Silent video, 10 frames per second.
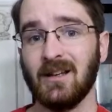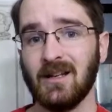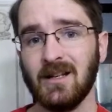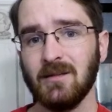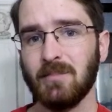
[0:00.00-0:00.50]

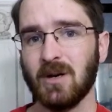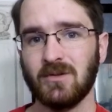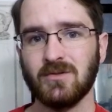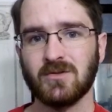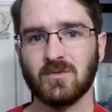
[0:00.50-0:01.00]
eating
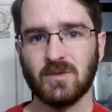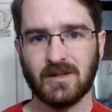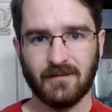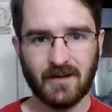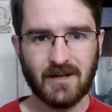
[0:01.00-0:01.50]
bones was a
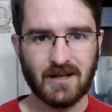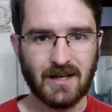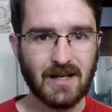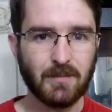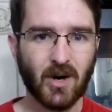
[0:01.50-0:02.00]
very
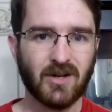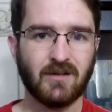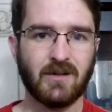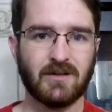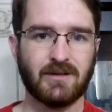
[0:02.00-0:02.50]
key part
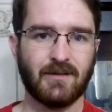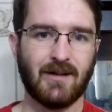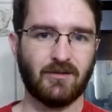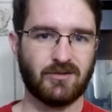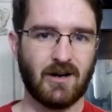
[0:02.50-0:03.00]
of their
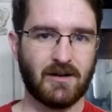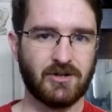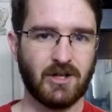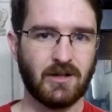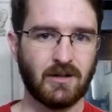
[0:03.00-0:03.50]
survival strategy.